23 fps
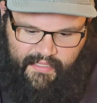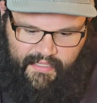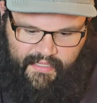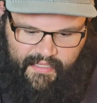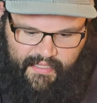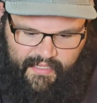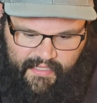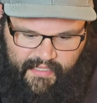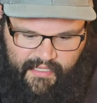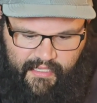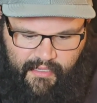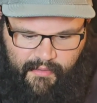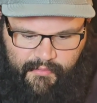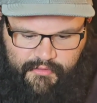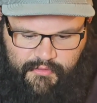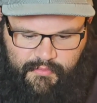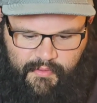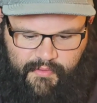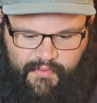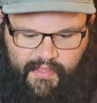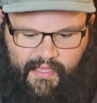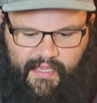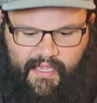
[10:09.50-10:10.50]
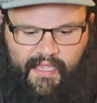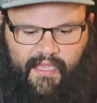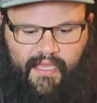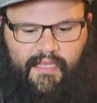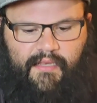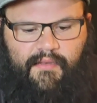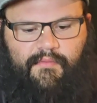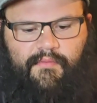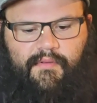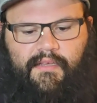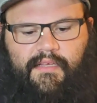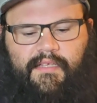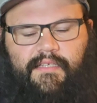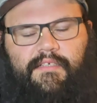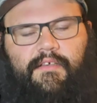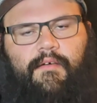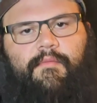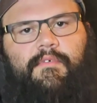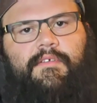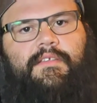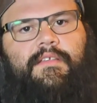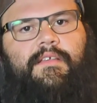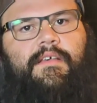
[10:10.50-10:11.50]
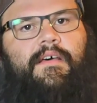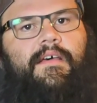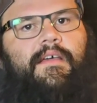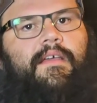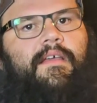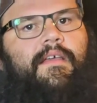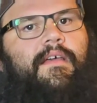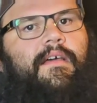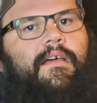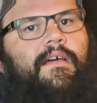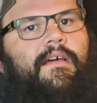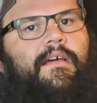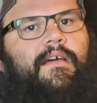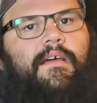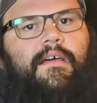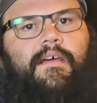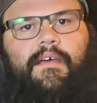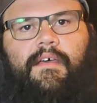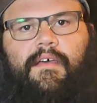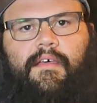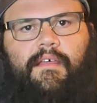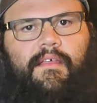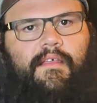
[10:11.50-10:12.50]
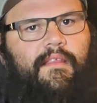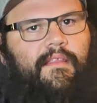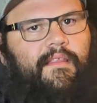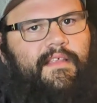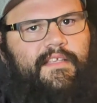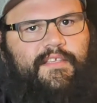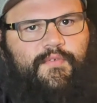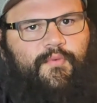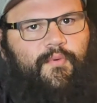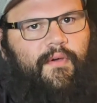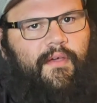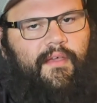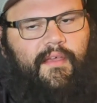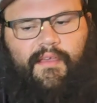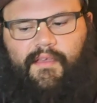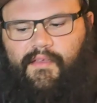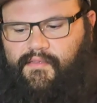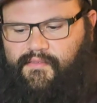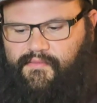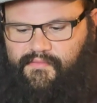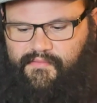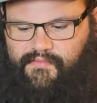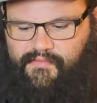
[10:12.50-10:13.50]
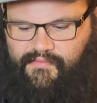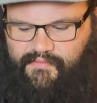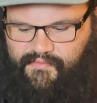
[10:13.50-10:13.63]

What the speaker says: and he comes with a hand where he's almost like this way.